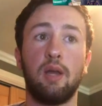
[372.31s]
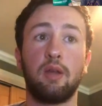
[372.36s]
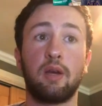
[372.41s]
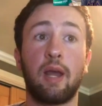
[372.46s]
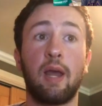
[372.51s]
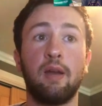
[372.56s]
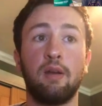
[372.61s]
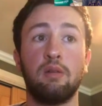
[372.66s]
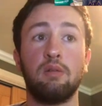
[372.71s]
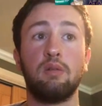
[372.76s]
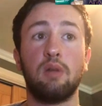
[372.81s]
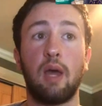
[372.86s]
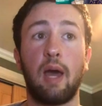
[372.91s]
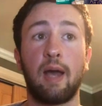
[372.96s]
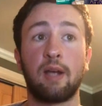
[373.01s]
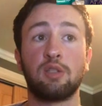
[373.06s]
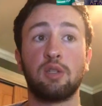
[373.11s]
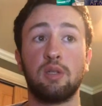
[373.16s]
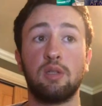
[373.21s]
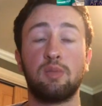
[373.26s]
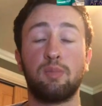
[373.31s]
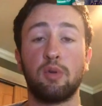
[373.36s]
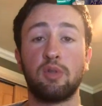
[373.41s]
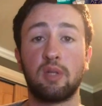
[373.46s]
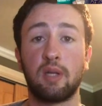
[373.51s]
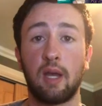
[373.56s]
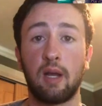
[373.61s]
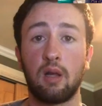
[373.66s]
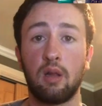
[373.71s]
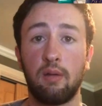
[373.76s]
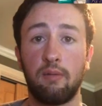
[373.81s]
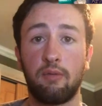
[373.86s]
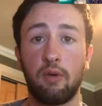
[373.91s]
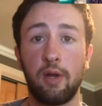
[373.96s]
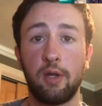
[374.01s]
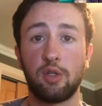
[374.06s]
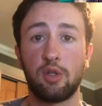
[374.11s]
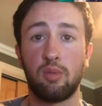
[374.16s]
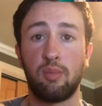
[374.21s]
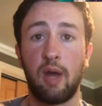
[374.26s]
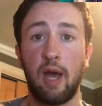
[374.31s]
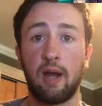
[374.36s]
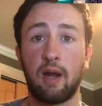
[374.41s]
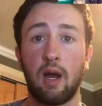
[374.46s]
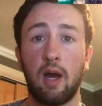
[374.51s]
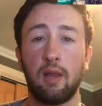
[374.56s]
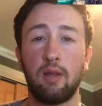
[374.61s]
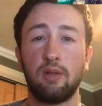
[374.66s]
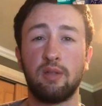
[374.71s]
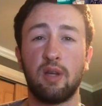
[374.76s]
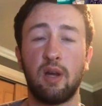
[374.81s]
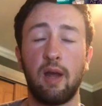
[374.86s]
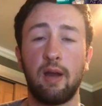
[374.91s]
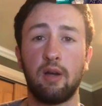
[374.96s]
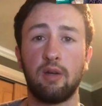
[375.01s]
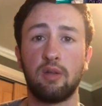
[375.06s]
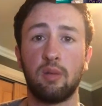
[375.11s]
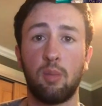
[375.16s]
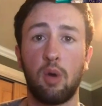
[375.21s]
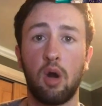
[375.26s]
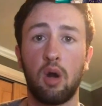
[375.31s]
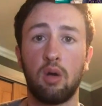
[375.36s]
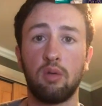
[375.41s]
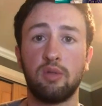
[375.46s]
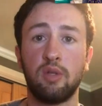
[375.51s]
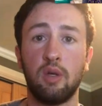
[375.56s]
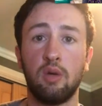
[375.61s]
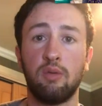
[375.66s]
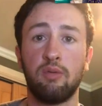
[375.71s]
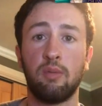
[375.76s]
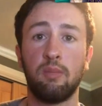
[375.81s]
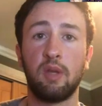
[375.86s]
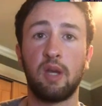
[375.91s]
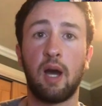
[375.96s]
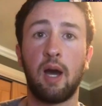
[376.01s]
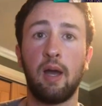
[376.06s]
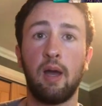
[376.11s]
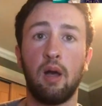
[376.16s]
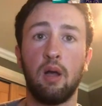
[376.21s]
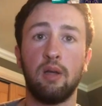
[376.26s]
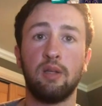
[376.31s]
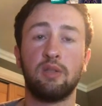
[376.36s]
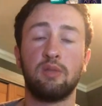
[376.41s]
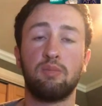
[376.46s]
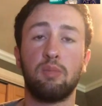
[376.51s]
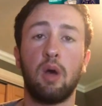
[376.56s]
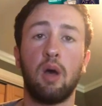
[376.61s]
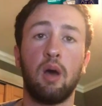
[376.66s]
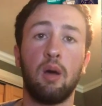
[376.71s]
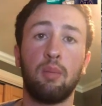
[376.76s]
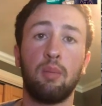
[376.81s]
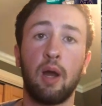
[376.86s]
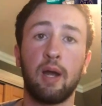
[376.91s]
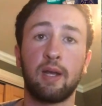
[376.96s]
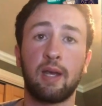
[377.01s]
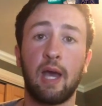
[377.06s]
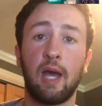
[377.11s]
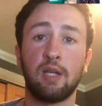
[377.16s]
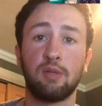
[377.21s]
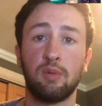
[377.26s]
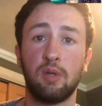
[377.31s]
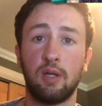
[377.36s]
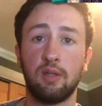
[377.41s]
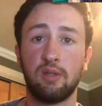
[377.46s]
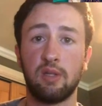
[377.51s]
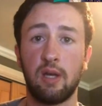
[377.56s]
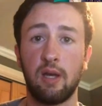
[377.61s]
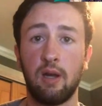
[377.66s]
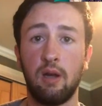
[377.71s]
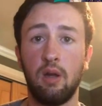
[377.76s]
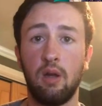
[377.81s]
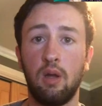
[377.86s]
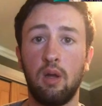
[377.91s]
They're actually supposed to get Clint Frazier back either today or tomorrow too from the IL, as Brian Cashman had said.